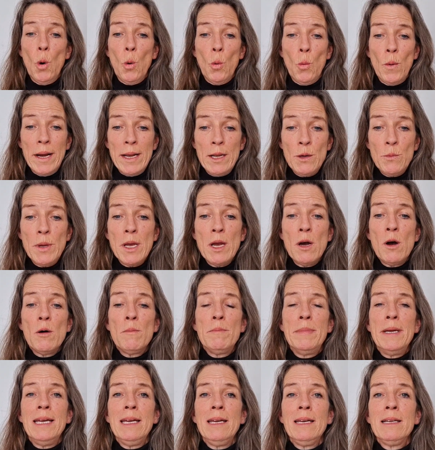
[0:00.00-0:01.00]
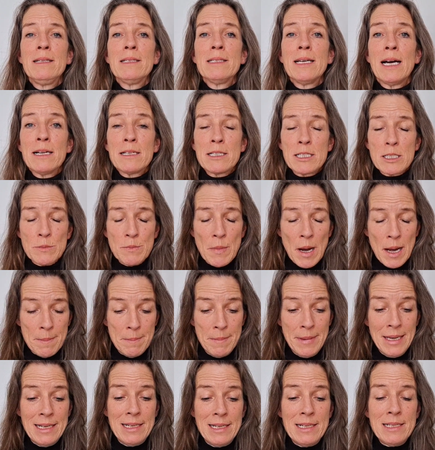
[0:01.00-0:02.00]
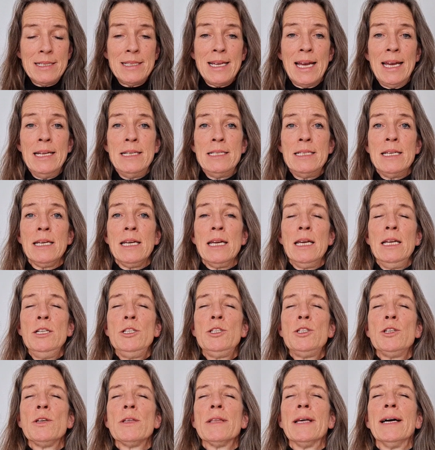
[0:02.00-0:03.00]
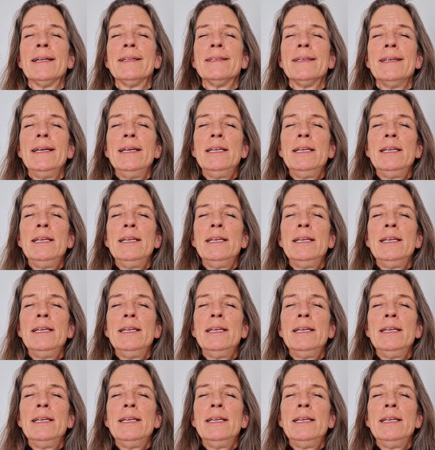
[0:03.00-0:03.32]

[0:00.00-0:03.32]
when we are being touched, by meditating into that